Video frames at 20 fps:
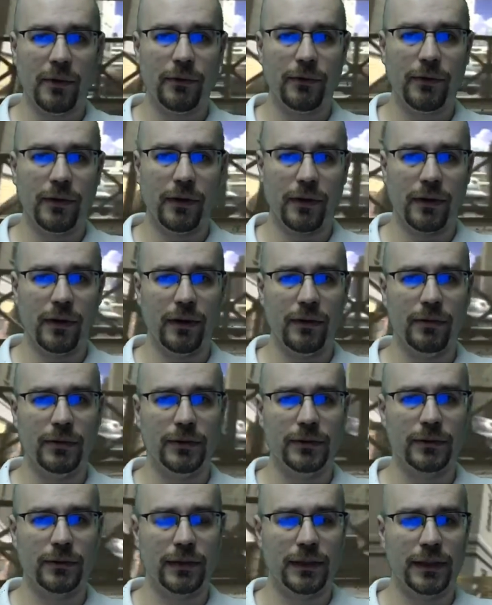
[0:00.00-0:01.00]
Fury
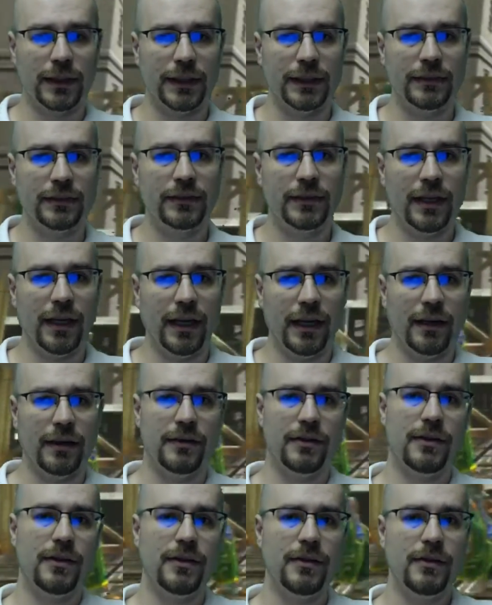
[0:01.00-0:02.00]
was released in
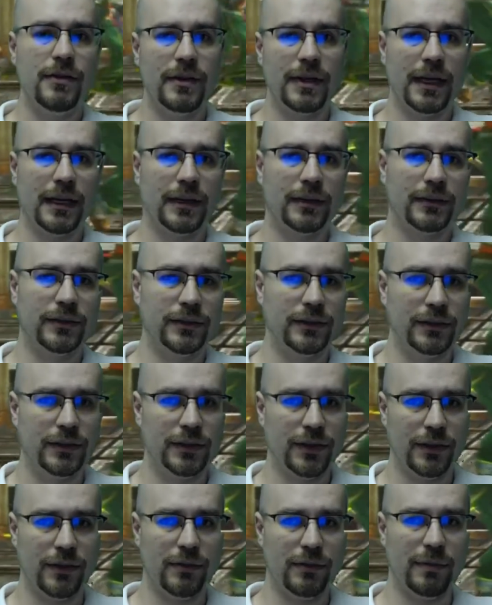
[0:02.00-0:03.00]

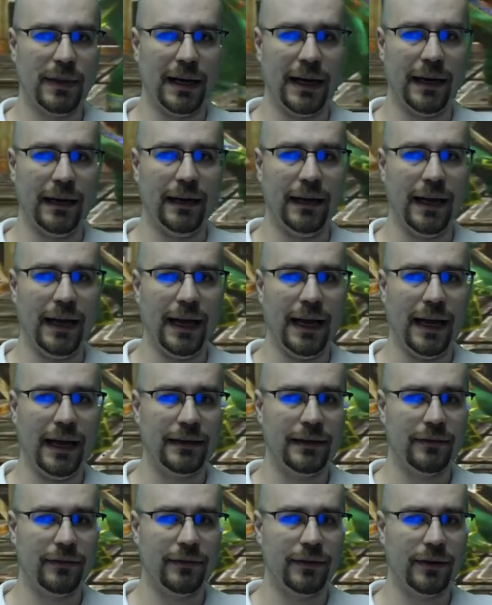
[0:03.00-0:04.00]
2002 by
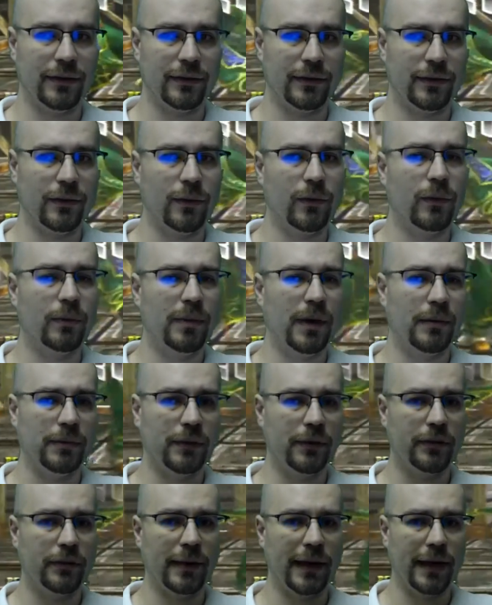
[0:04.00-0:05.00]
Activision, or
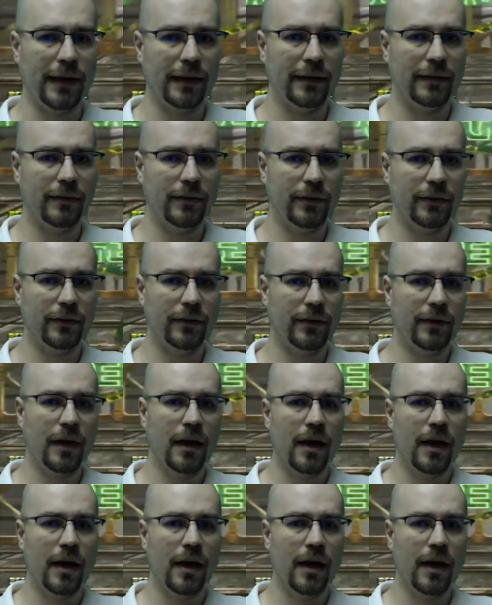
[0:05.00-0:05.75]
published by Activision.